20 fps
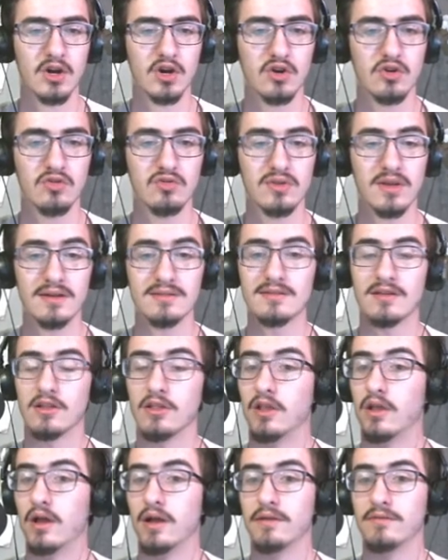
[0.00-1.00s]
who does a
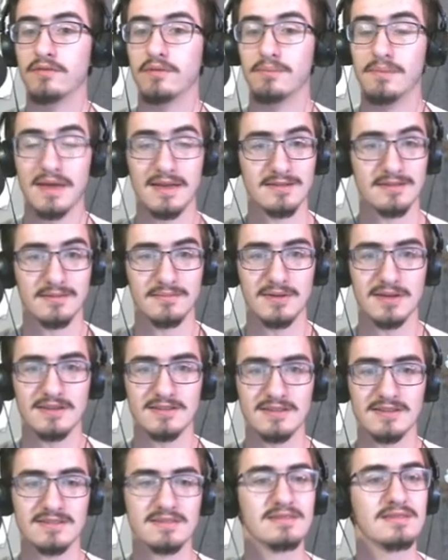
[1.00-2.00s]
lot of amazing
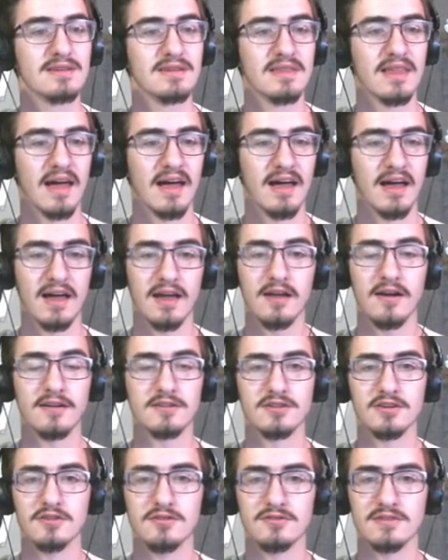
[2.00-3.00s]
pieces that I
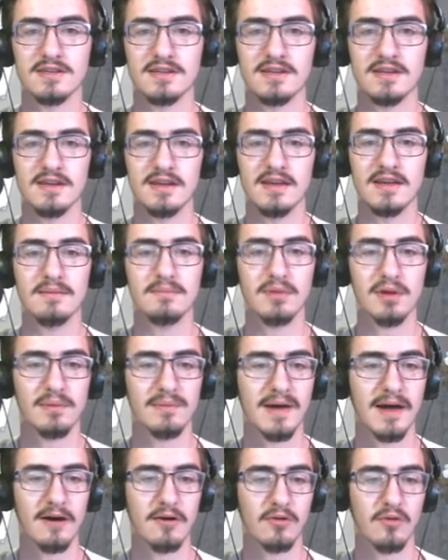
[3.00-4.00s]
got to go see in
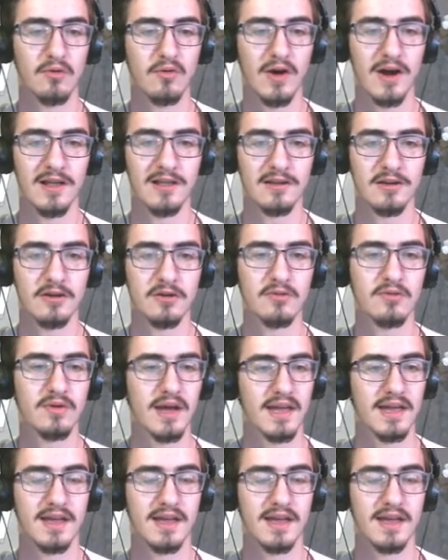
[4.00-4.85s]
Bilbao a while ago,